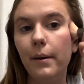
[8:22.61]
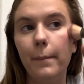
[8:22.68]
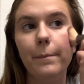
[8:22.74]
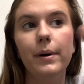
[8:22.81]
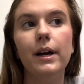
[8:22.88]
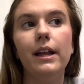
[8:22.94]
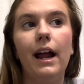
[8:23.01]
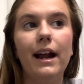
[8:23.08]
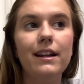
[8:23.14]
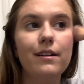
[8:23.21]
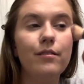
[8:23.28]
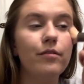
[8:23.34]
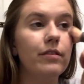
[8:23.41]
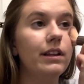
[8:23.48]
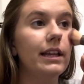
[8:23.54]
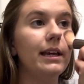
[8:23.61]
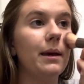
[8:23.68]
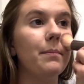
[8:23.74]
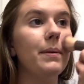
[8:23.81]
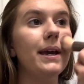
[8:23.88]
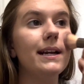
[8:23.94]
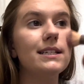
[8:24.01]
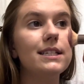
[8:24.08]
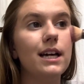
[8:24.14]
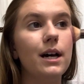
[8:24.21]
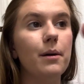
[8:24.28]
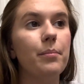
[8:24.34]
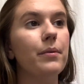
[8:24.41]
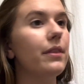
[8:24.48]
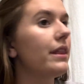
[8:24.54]
but I didn't feel like it picked
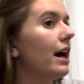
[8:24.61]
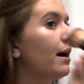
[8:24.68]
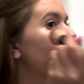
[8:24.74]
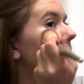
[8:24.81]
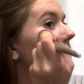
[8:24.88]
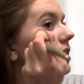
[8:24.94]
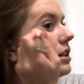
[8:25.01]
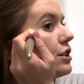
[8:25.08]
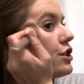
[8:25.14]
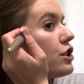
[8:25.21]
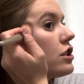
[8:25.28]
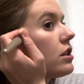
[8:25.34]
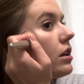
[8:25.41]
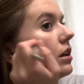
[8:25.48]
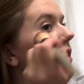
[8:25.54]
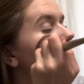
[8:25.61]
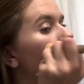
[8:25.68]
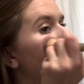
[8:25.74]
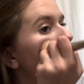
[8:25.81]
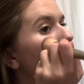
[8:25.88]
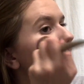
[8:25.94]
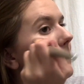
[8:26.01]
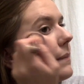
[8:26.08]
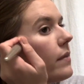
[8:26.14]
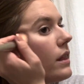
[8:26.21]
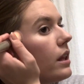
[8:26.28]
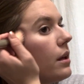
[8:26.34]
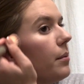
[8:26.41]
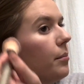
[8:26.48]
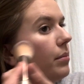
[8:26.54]
up that much
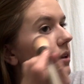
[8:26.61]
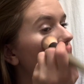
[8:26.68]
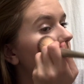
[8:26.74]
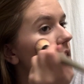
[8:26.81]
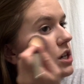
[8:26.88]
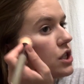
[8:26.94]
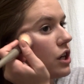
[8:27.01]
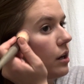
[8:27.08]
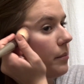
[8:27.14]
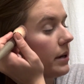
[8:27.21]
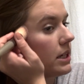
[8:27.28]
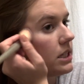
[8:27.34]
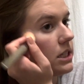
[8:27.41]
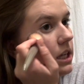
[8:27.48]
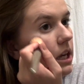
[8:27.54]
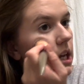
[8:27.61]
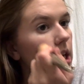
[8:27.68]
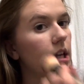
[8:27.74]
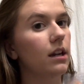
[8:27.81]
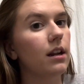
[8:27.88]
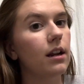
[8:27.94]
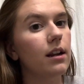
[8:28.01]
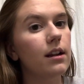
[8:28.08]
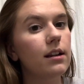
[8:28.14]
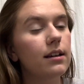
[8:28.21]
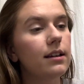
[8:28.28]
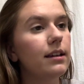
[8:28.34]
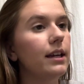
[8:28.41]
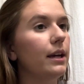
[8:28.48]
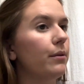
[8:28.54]
blush on my skin, and
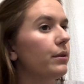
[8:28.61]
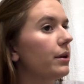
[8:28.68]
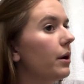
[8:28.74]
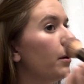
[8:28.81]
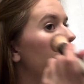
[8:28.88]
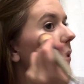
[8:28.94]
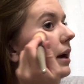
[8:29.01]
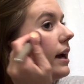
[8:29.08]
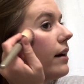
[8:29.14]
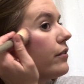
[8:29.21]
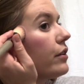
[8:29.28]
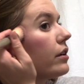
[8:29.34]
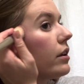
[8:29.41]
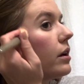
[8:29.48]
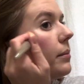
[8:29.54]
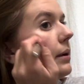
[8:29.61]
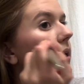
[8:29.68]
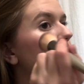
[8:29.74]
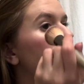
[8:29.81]
it would go away after a little bit.